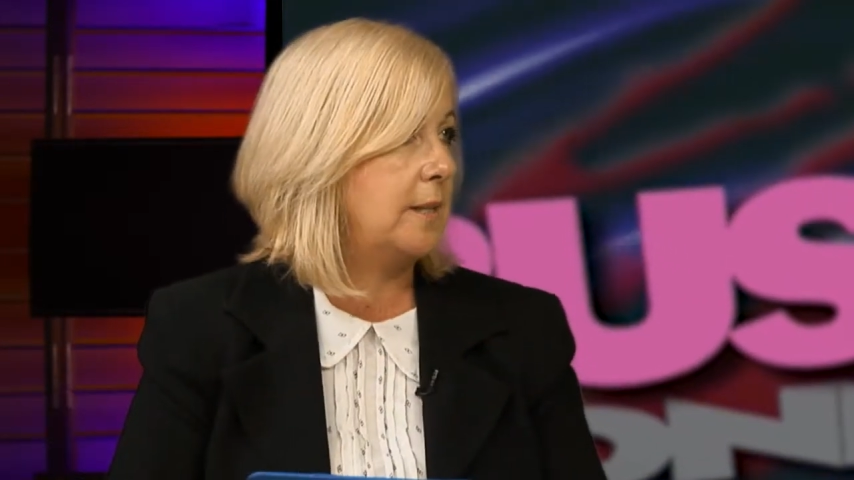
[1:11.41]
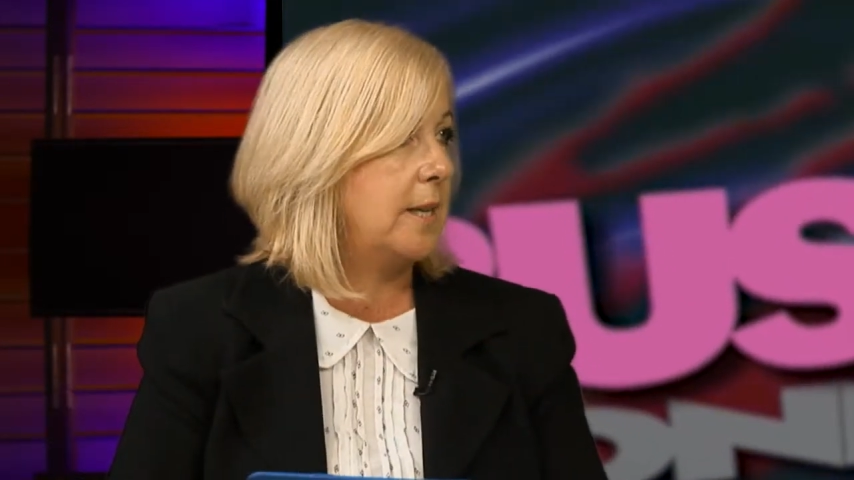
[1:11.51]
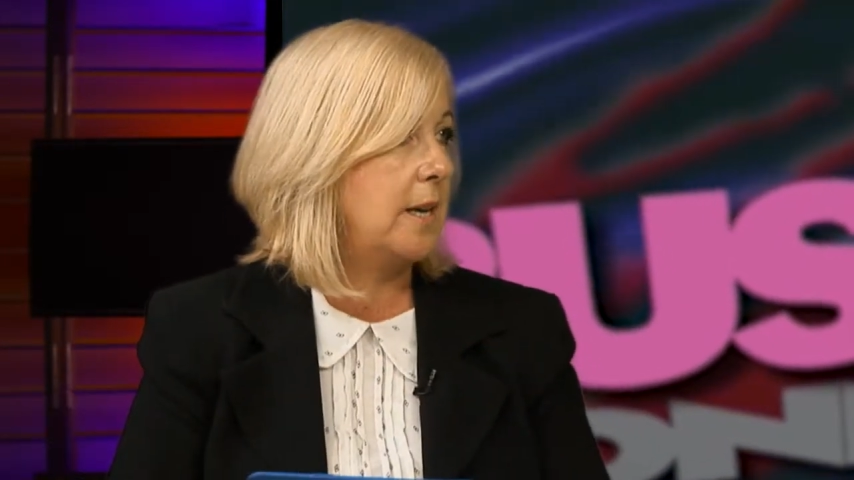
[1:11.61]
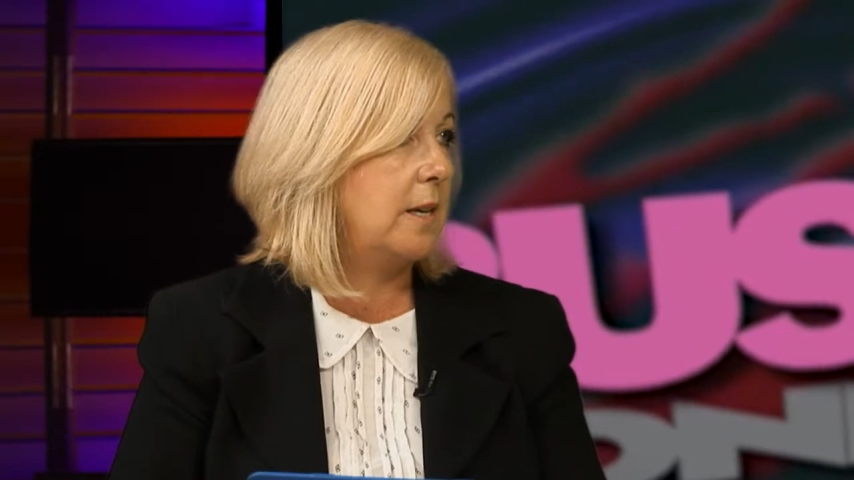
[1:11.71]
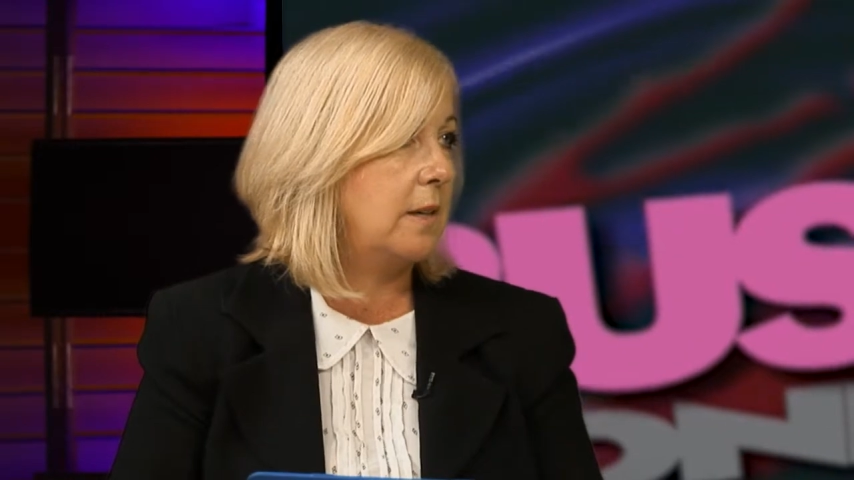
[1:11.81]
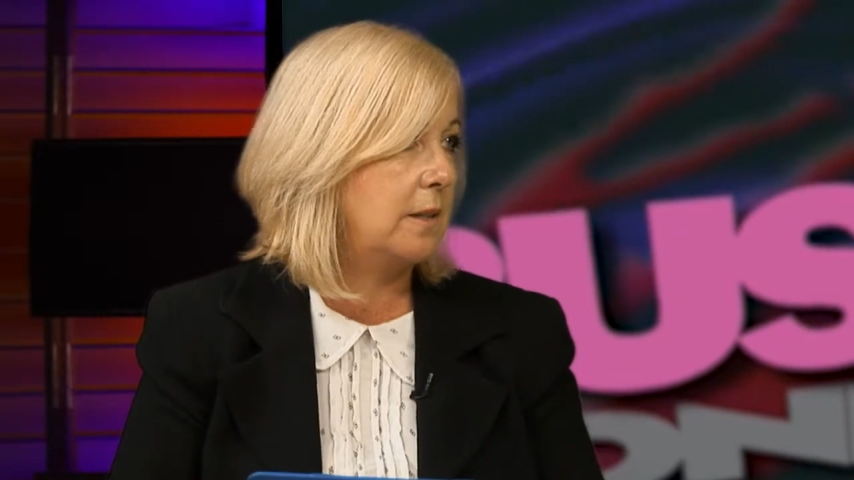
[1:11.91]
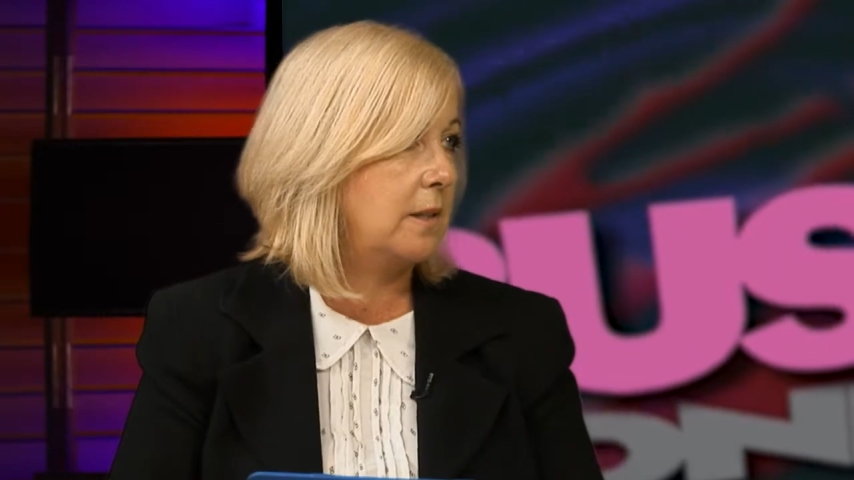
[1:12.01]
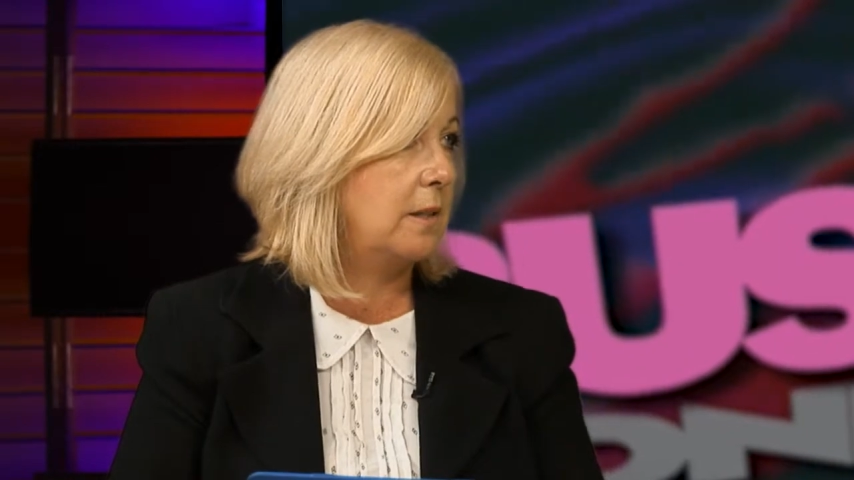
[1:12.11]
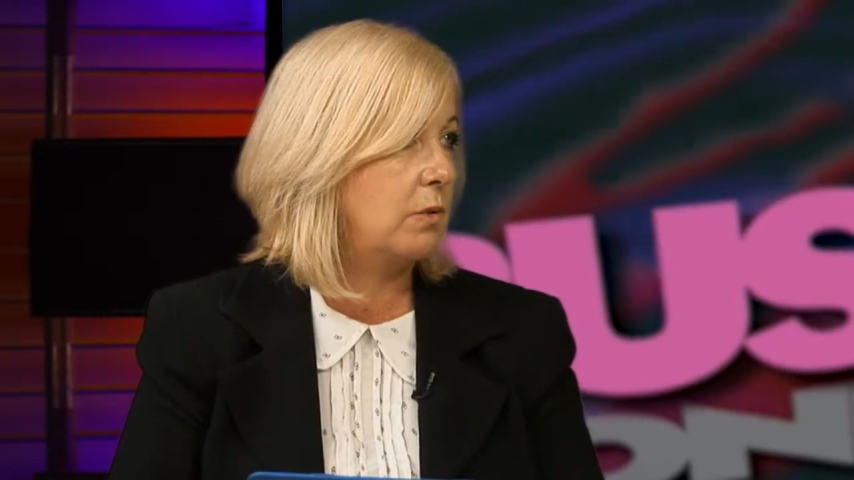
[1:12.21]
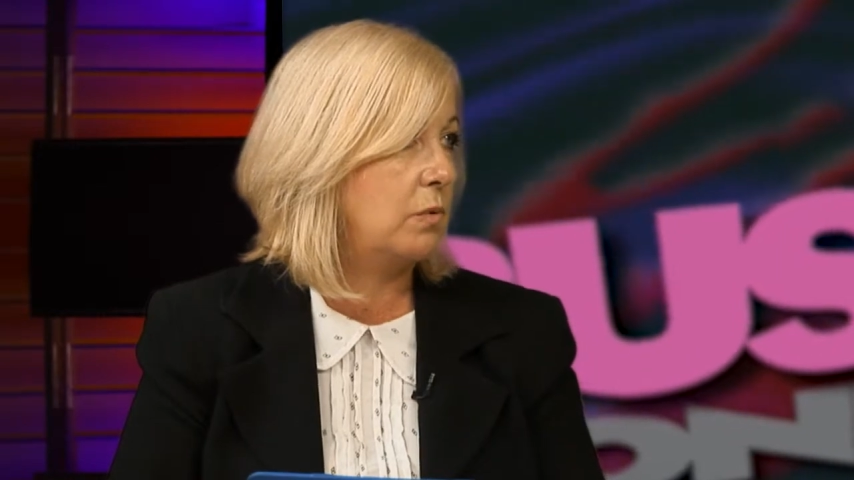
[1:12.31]
taking
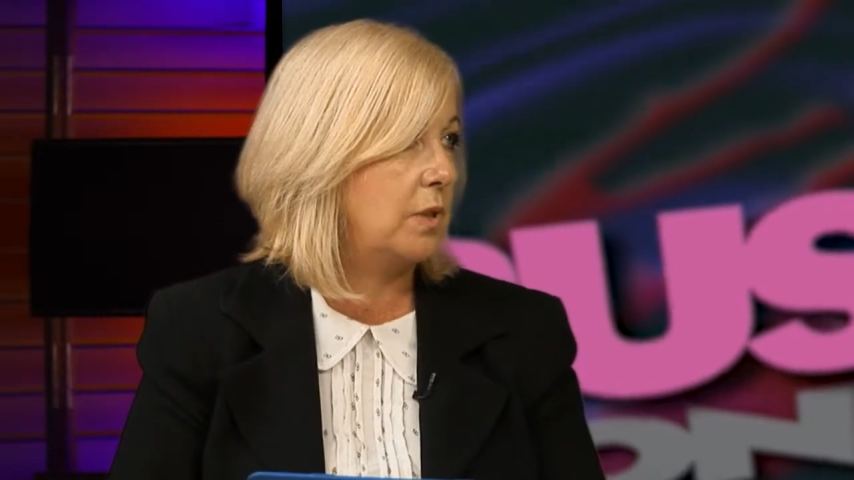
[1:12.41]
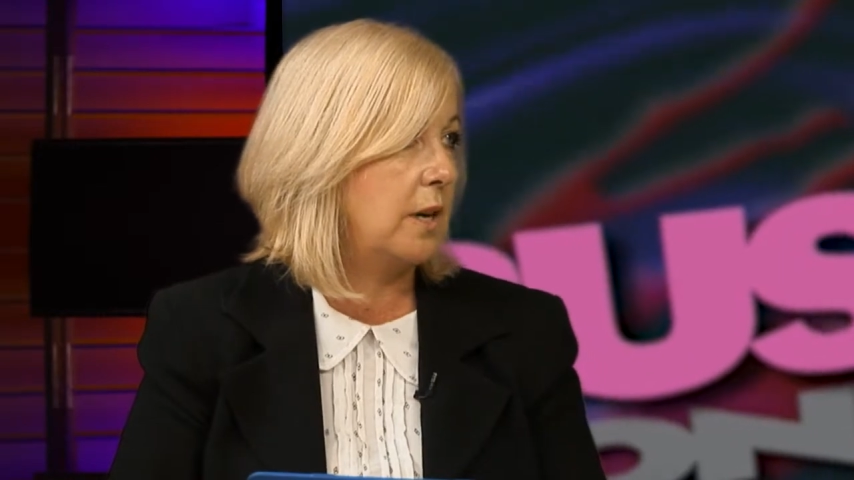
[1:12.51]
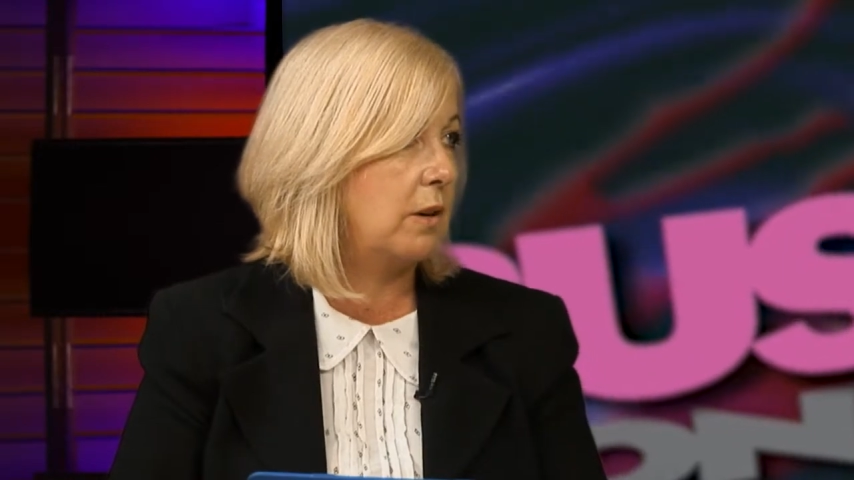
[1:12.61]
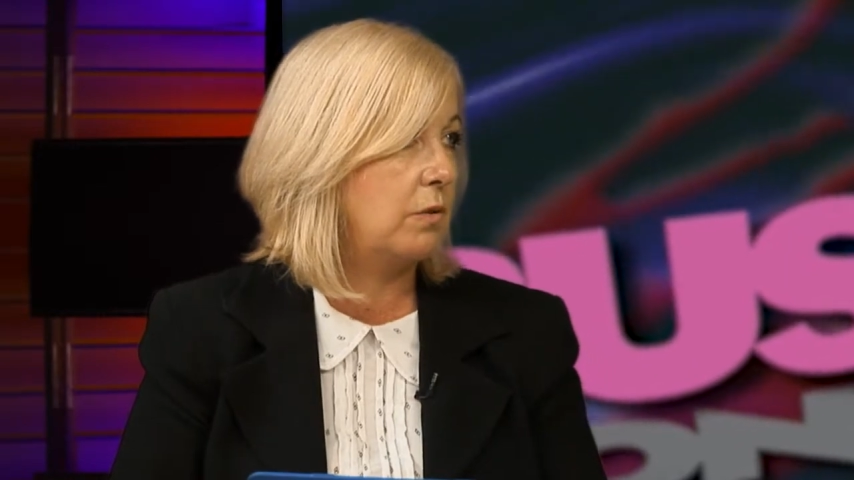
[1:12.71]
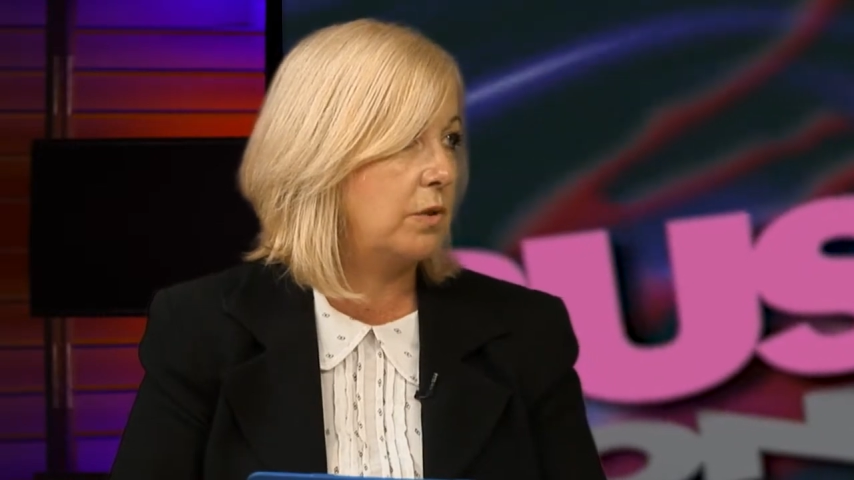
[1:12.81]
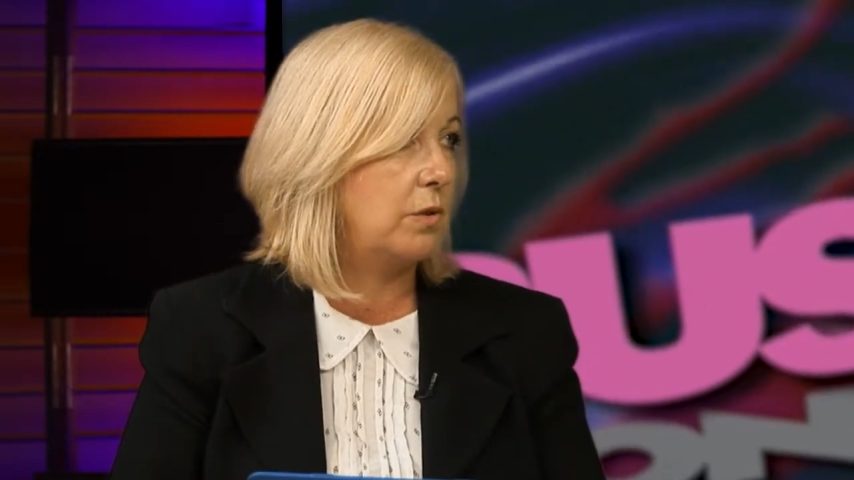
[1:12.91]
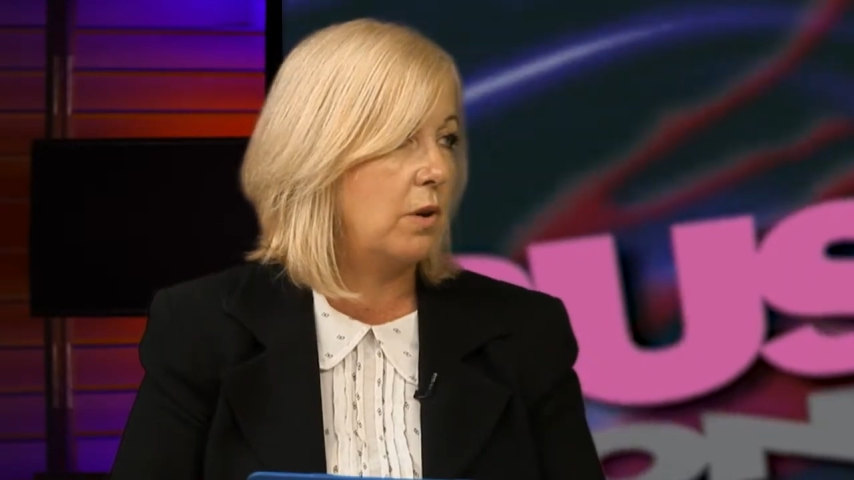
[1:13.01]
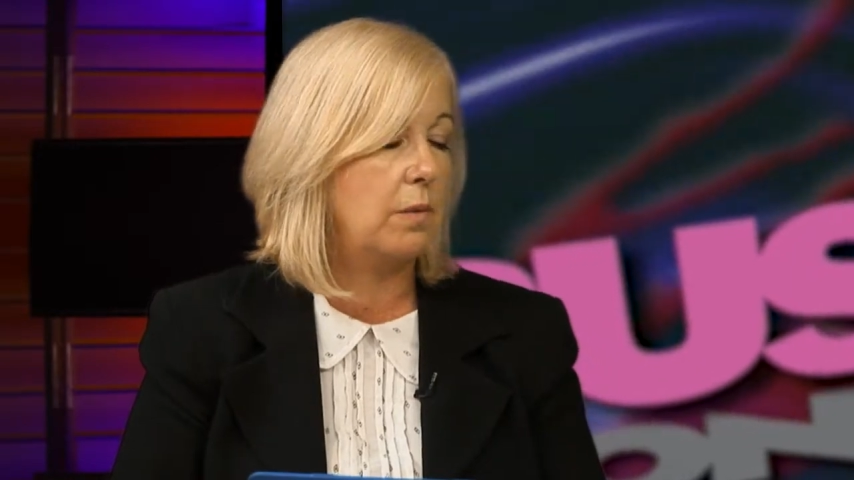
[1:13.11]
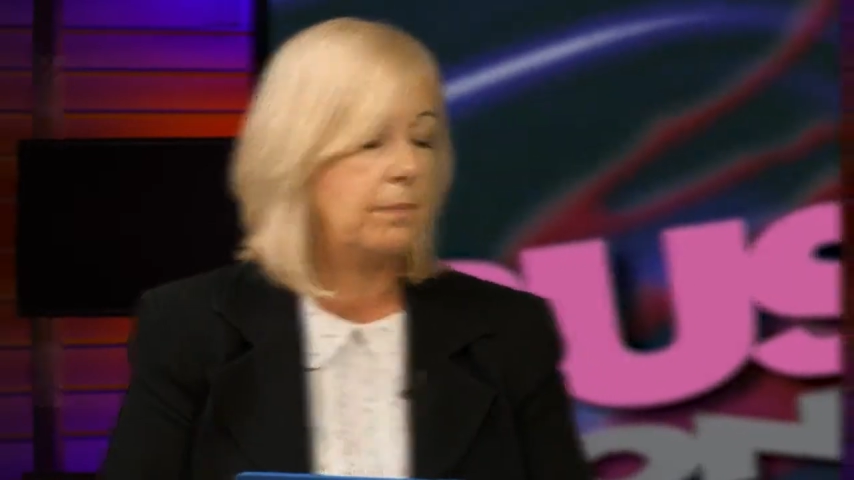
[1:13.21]
us towards our goals or not.